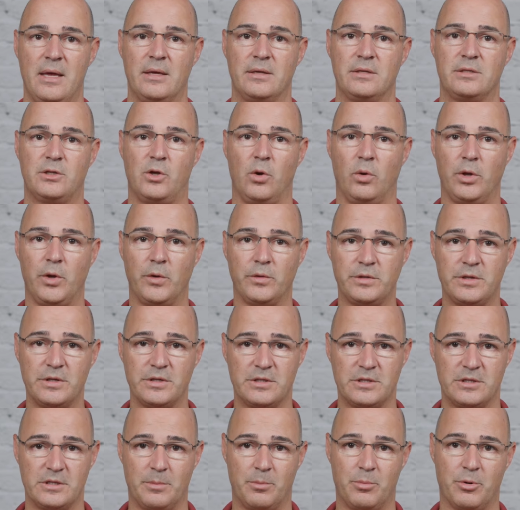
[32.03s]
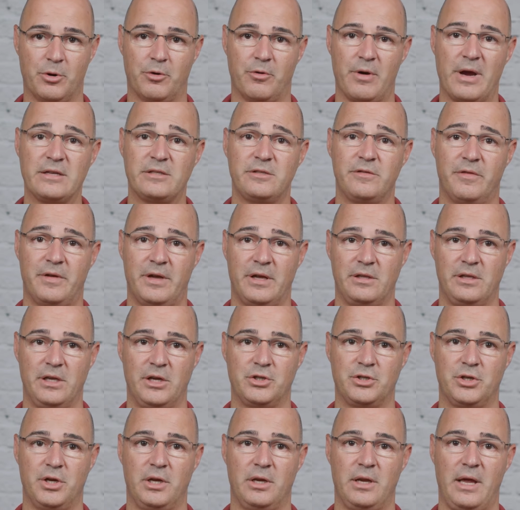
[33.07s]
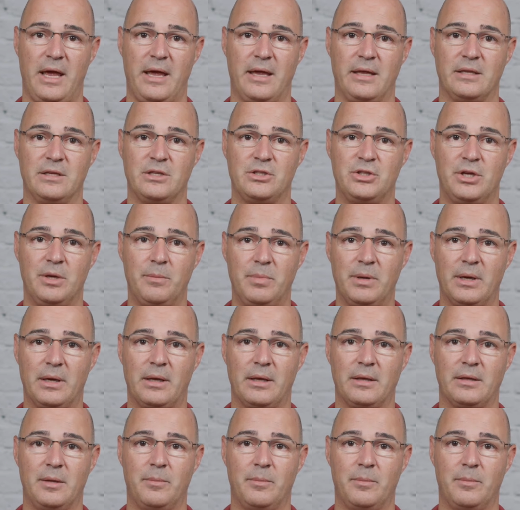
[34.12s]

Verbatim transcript: Scoliosis is a progressive condition and typically,